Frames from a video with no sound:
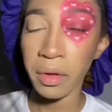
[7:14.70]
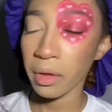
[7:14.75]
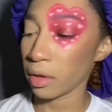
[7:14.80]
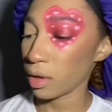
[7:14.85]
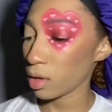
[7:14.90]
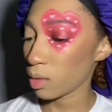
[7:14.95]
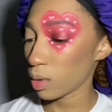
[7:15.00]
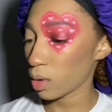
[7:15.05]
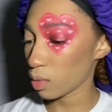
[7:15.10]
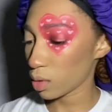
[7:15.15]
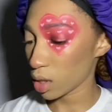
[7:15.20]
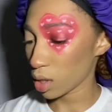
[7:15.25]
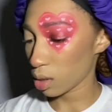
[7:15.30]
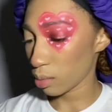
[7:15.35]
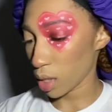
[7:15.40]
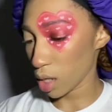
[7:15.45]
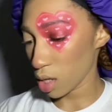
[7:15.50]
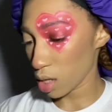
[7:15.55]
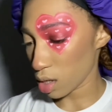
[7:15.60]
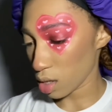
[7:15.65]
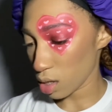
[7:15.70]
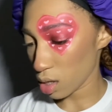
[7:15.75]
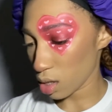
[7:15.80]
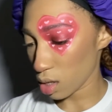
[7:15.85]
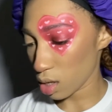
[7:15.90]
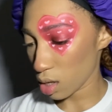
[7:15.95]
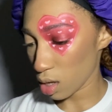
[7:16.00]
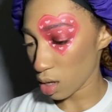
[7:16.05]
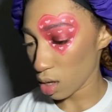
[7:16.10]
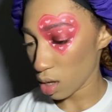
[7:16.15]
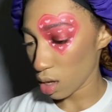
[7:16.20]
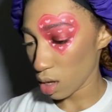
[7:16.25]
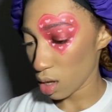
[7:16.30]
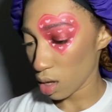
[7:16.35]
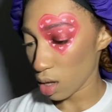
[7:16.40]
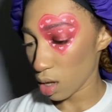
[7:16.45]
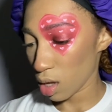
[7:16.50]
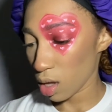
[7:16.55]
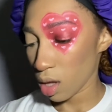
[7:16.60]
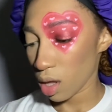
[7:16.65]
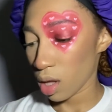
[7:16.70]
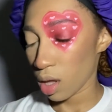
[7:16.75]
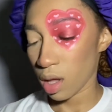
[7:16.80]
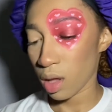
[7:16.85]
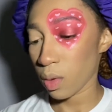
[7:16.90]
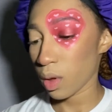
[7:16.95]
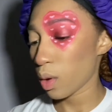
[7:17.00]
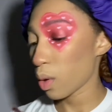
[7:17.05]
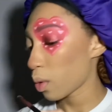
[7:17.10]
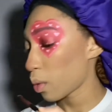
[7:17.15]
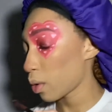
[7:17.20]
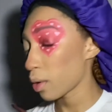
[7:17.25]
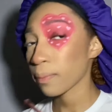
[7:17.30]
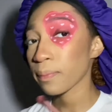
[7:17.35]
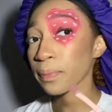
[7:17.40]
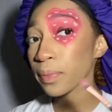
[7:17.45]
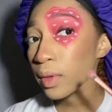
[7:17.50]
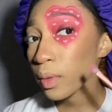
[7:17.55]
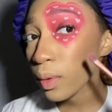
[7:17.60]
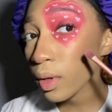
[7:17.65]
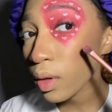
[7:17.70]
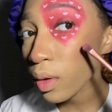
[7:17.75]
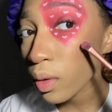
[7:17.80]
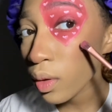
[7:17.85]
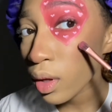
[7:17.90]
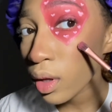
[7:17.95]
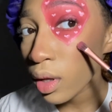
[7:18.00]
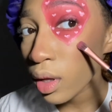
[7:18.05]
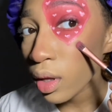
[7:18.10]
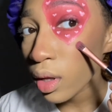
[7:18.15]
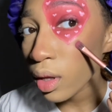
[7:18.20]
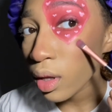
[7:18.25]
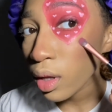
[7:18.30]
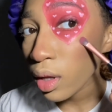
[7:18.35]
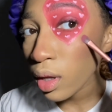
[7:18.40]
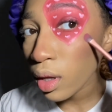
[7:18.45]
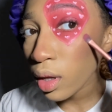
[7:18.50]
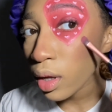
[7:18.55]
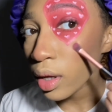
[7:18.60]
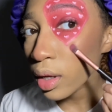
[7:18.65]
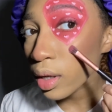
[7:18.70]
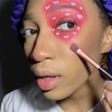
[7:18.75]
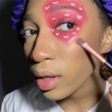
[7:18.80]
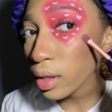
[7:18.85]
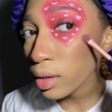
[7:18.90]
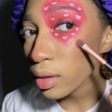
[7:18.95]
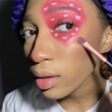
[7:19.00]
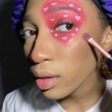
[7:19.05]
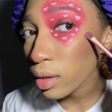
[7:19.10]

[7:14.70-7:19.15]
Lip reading: And y'all know we couldn't forget the highlight, so I'm just going back in with that contour palette to